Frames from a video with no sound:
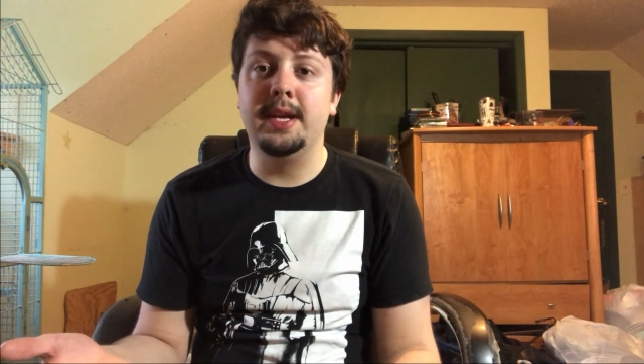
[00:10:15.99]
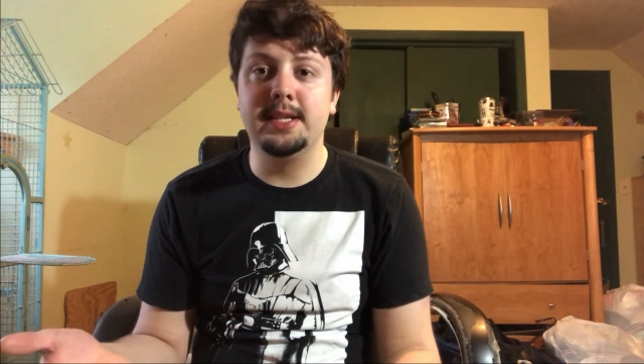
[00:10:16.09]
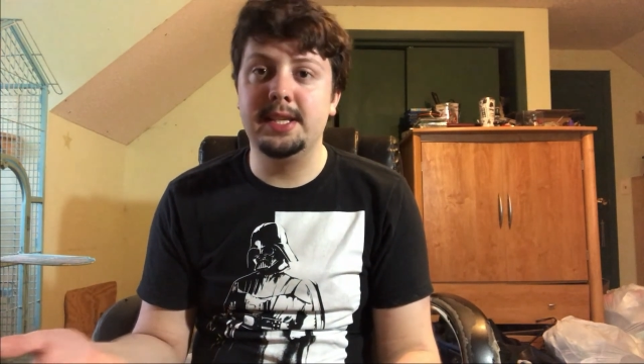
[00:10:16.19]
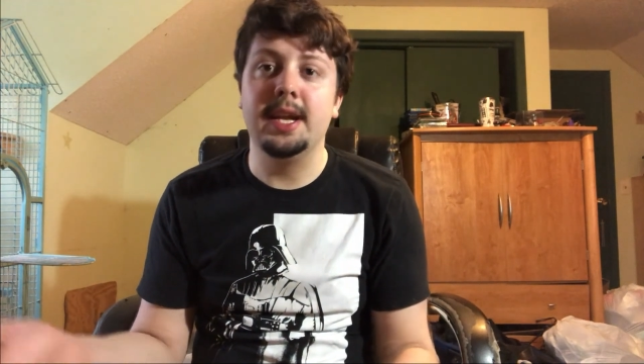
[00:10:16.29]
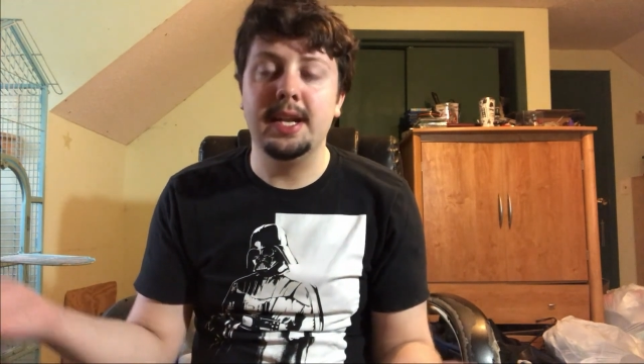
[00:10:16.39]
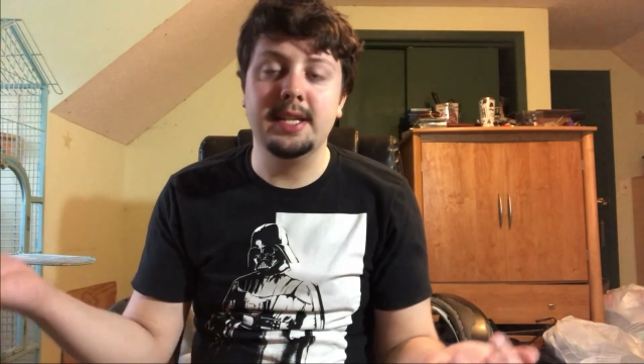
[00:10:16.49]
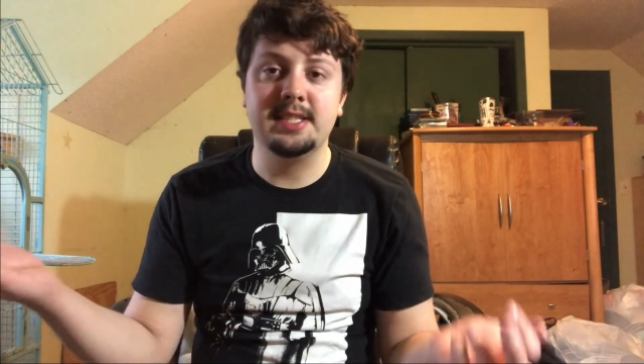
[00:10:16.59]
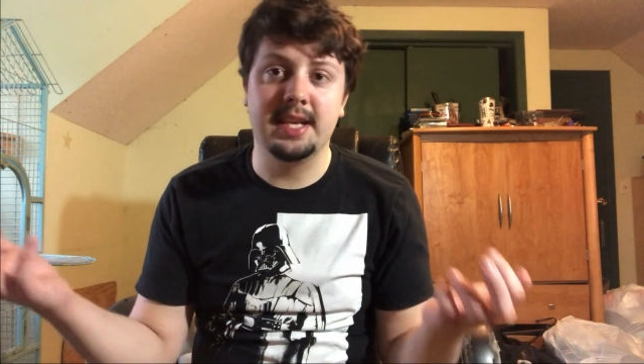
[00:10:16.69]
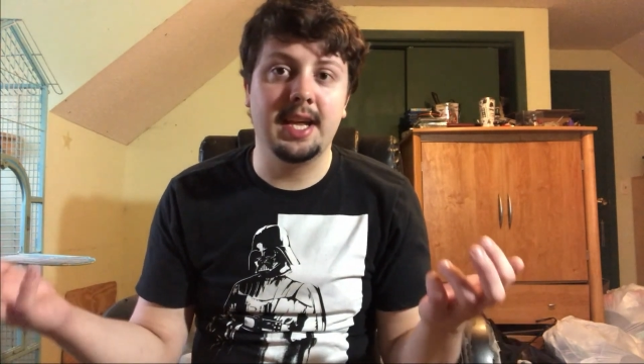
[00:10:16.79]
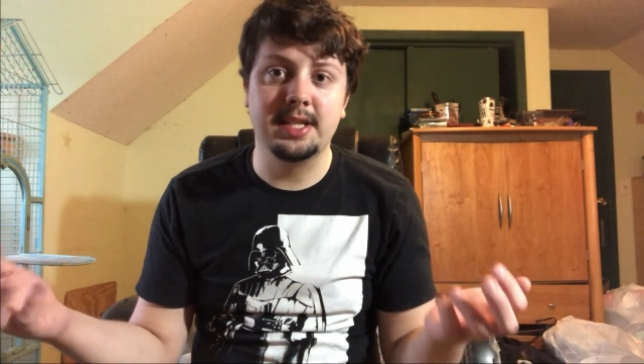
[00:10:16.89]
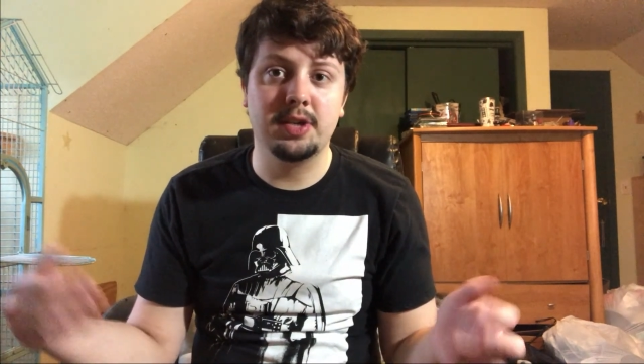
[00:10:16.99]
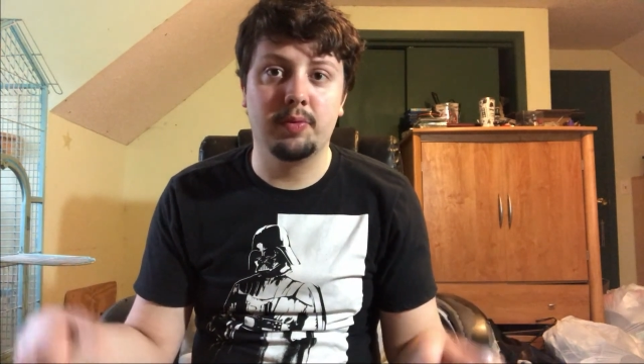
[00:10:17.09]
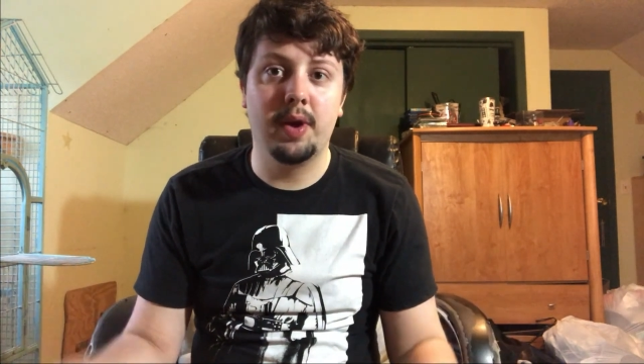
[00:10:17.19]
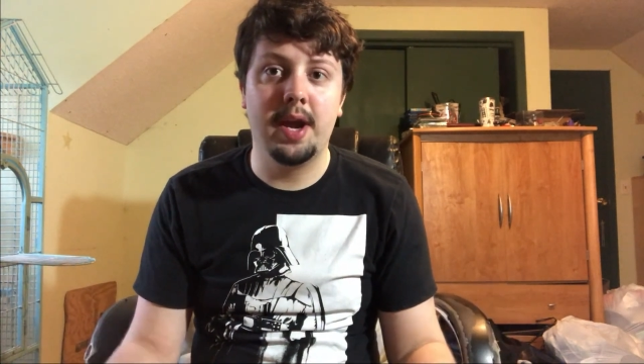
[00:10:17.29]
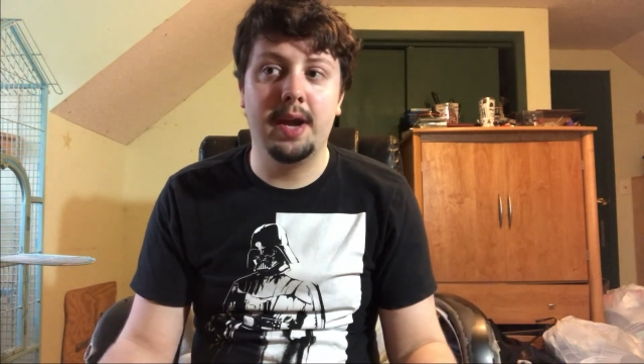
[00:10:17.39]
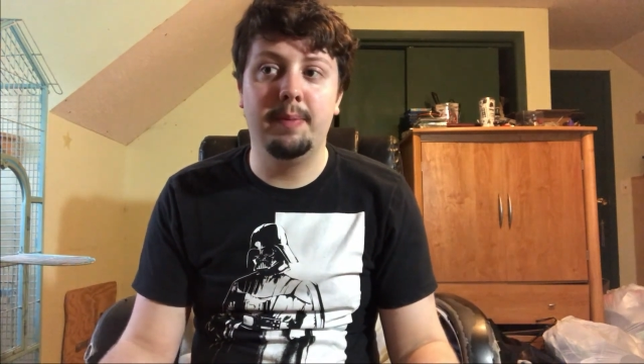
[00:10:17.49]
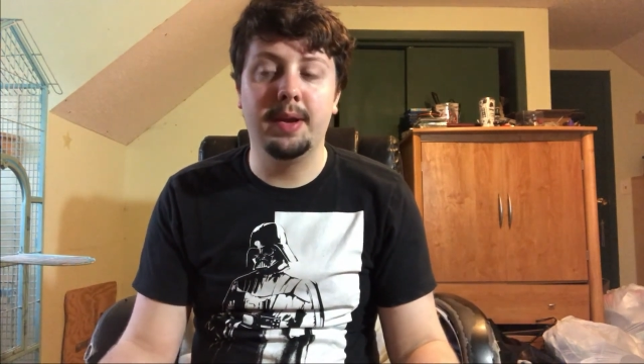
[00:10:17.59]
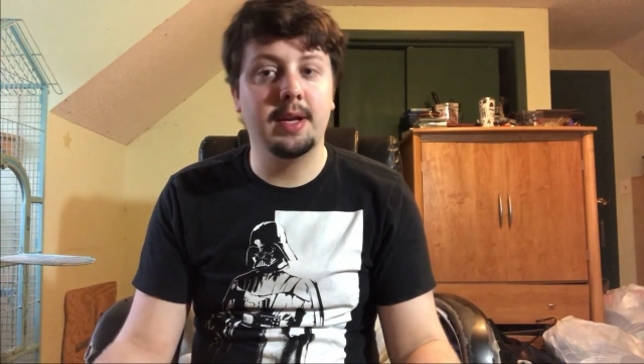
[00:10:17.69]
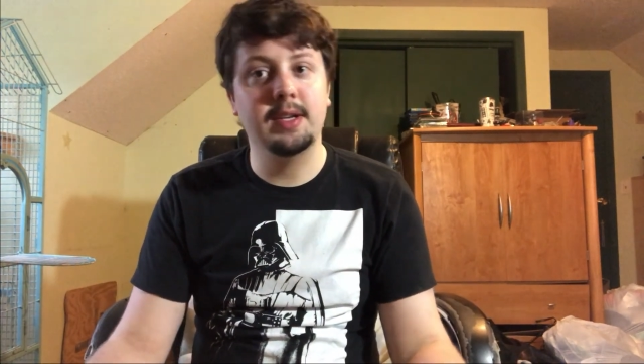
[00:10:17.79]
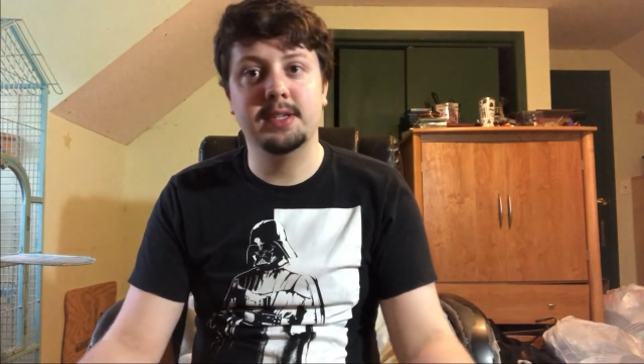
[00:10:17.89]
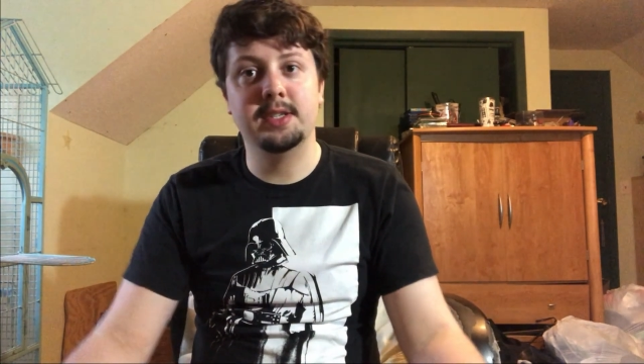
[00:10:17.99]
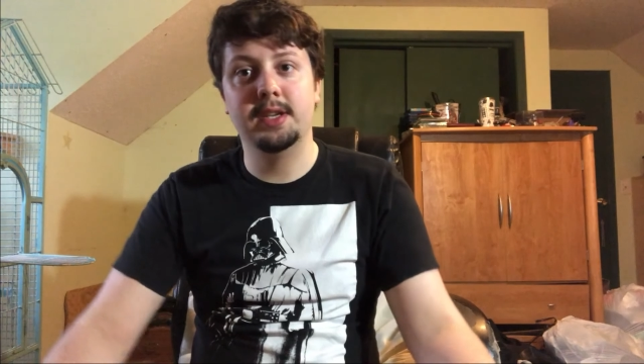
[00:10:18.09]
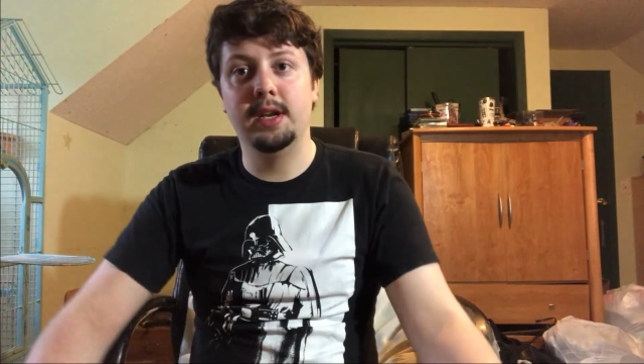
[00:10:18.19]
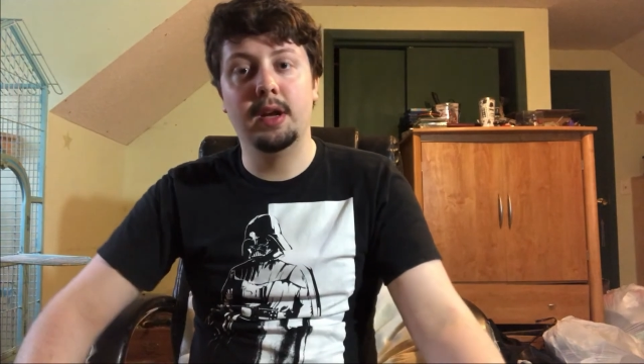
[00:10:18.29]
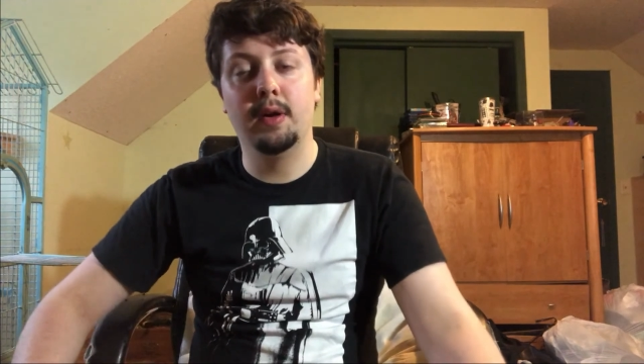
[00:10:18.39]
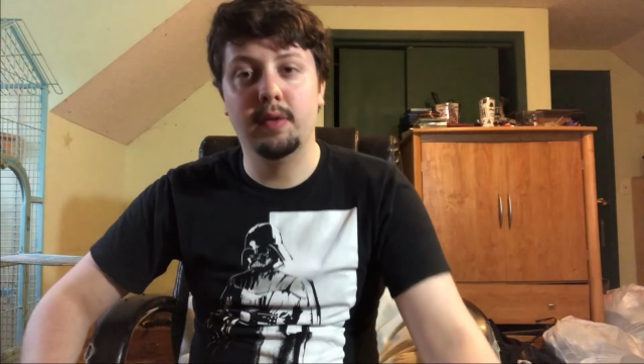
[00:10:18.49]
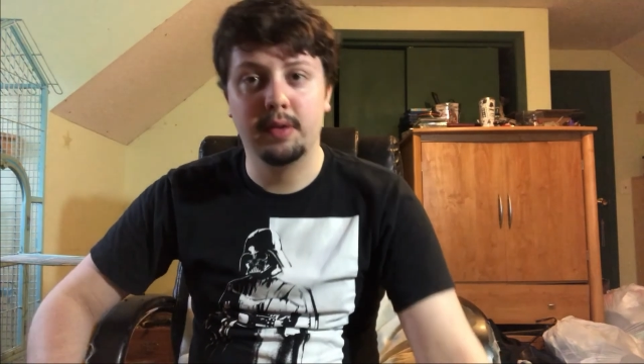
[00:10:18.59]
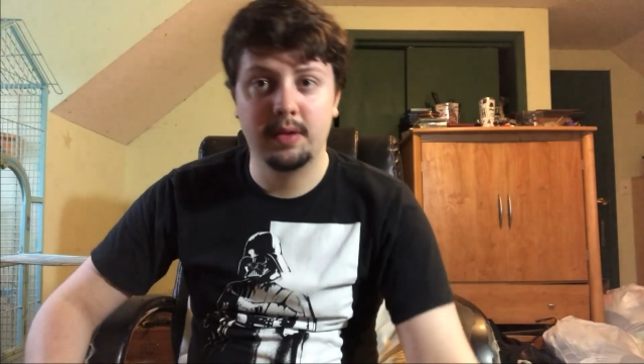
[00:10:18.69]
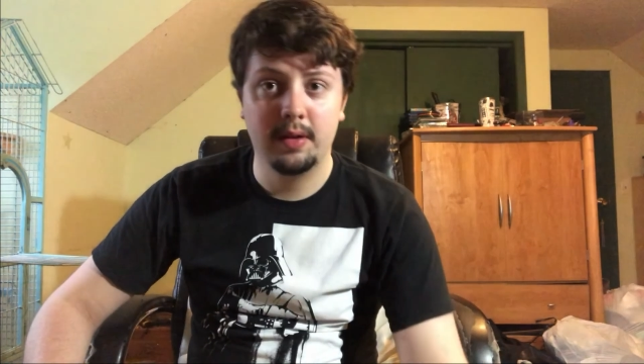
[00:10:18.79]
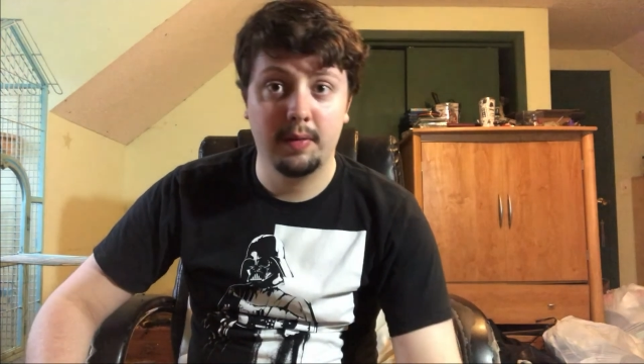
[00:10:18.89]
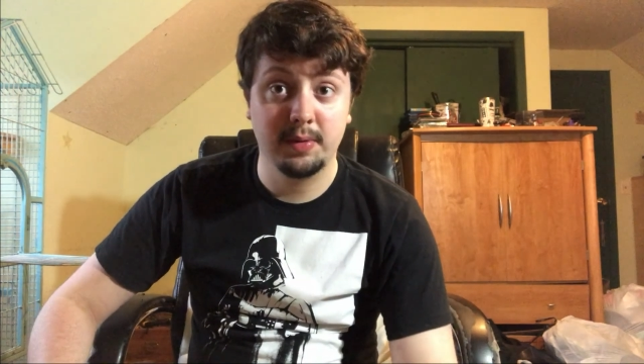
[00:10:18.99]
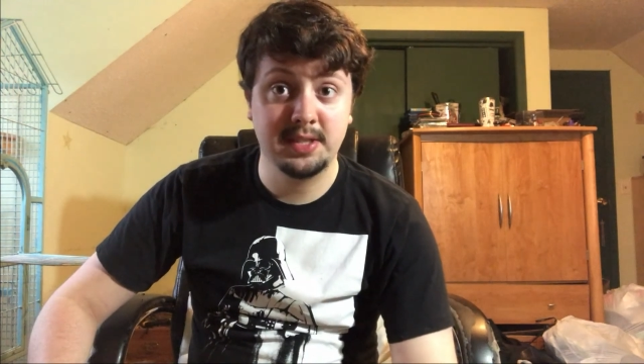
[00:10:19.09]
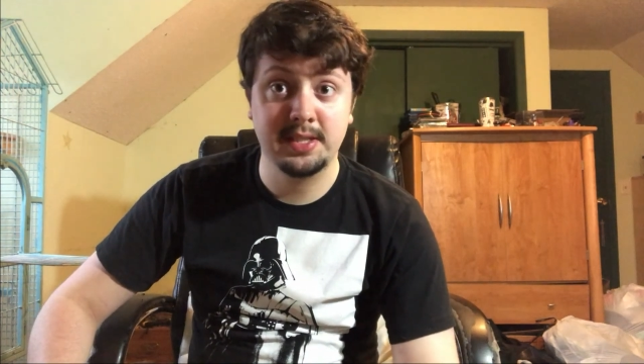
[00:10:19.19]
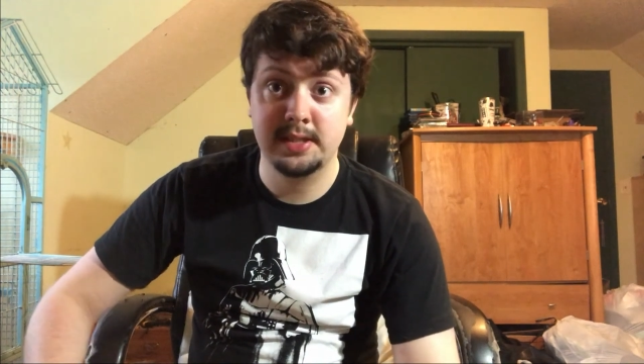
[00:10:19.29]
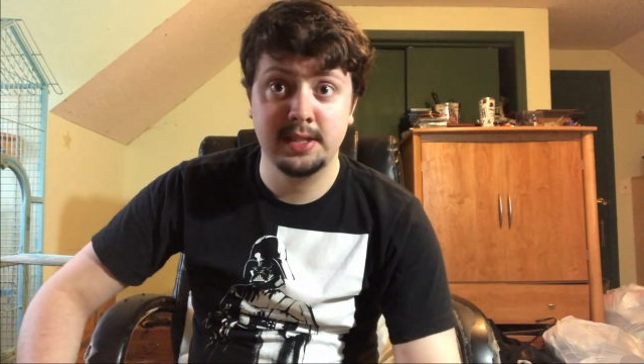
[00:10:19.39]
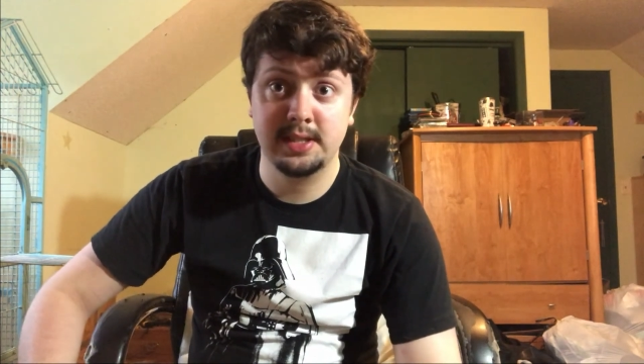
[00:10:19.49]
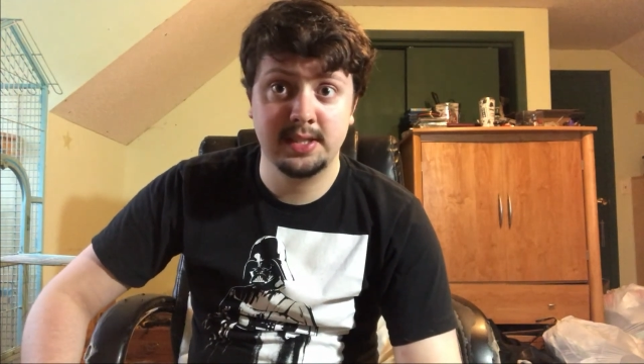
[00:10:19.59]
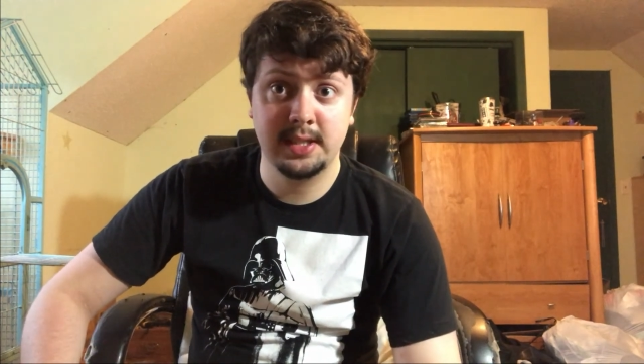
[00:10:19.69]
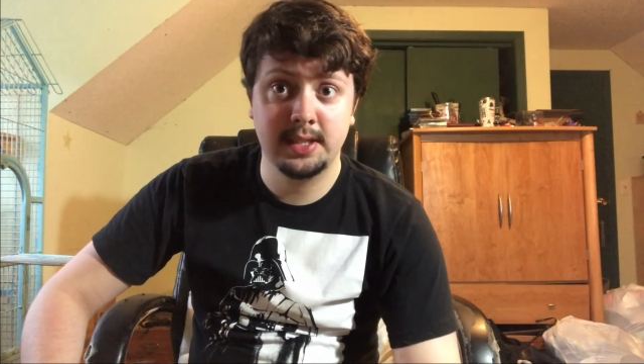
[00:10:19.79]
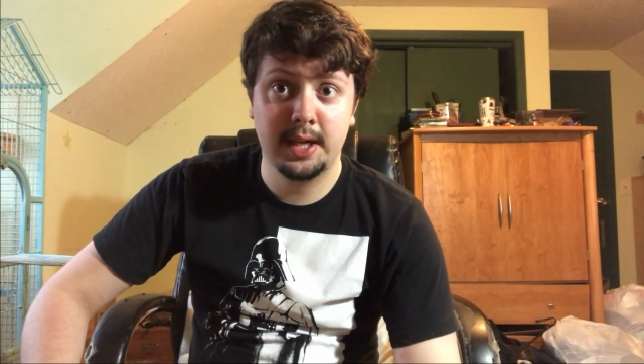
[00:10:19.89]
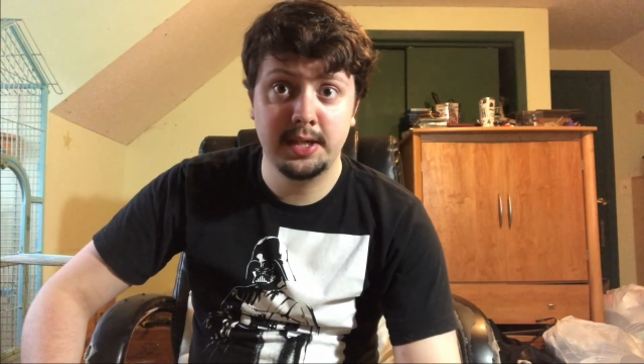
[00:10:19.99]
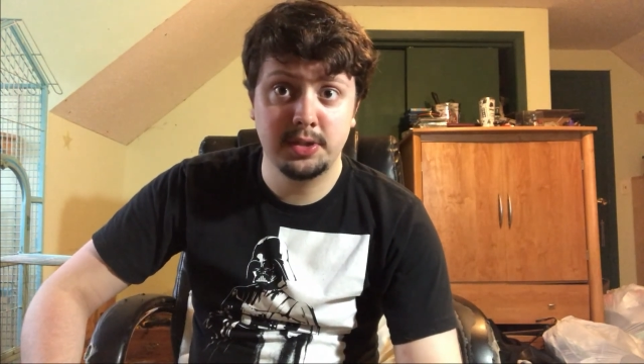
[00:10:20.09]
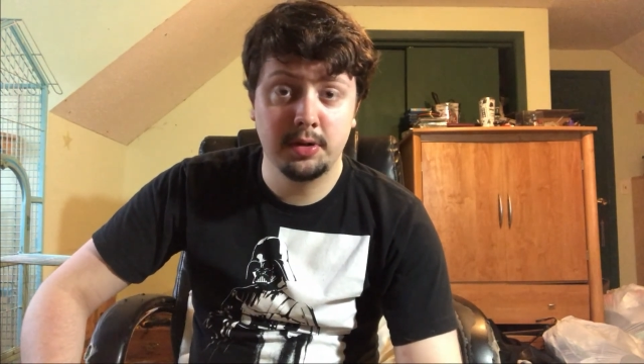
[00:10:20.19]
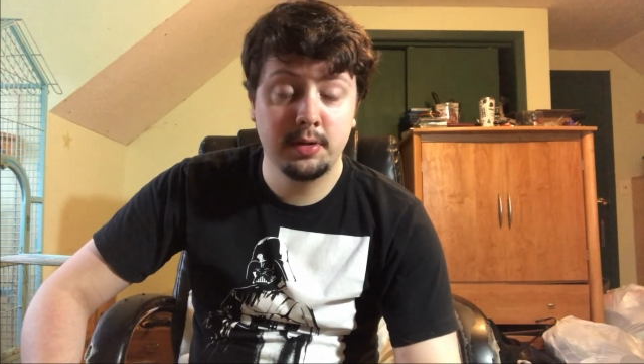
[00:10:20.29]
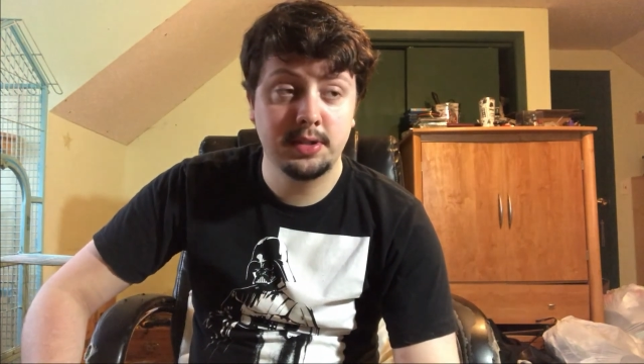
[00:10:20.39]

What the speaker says: He's saying he needs to get to Rey because, you know, the Resistance is in danger.